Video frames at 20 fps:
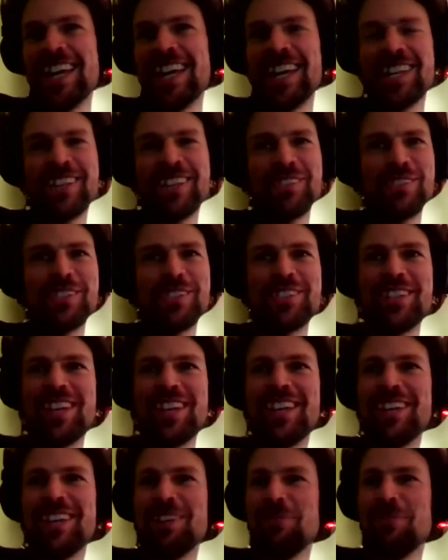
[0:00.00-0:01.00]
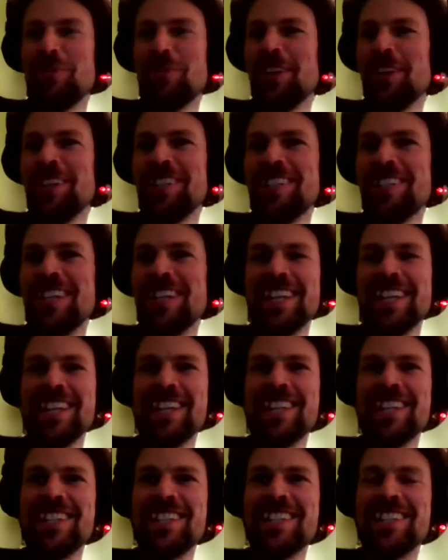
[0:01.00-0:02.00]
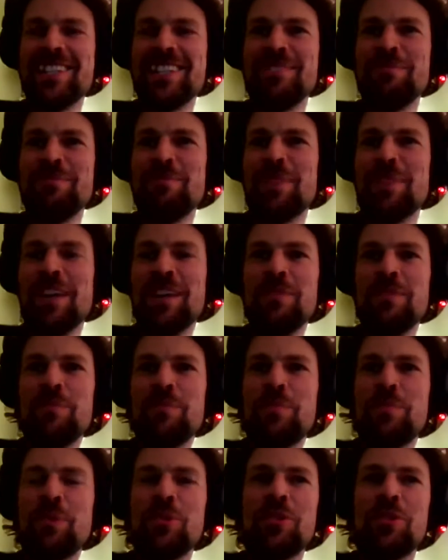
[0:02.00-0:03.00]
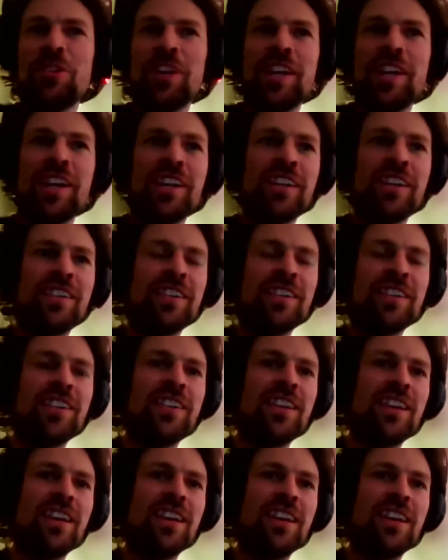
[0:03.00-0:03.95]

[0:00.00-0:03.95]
and it was getting really tedious and boring, and